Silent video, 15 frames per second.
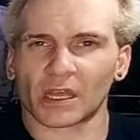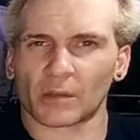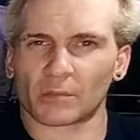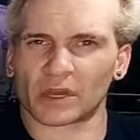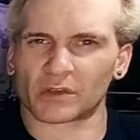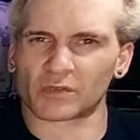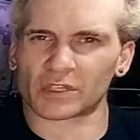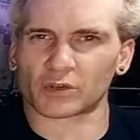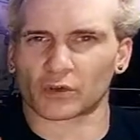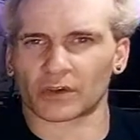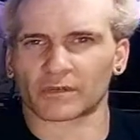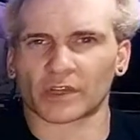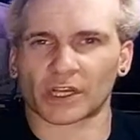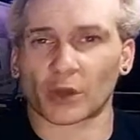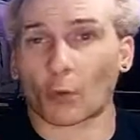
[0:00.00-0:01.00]
but it was sort
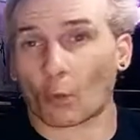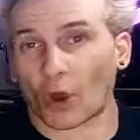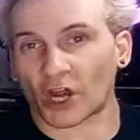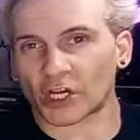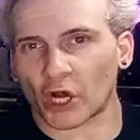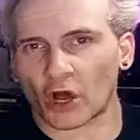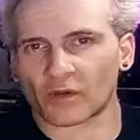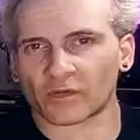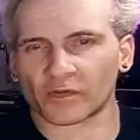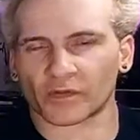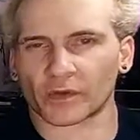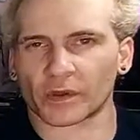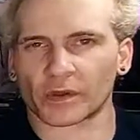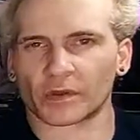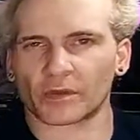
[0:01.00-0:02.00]
of like a one-off,
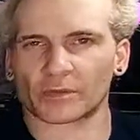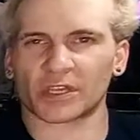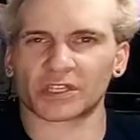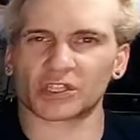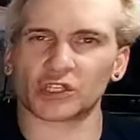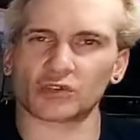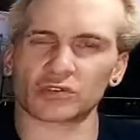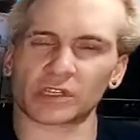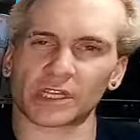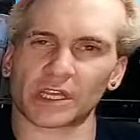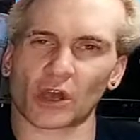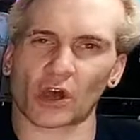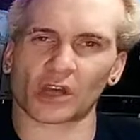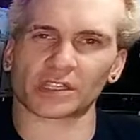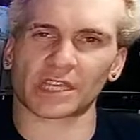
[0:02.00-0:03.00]
because usually
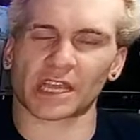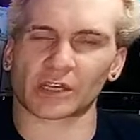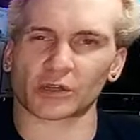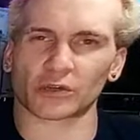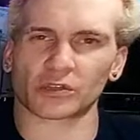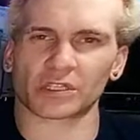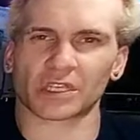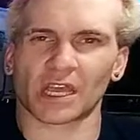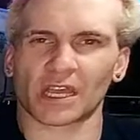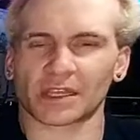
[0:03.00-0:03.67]
Autechre's,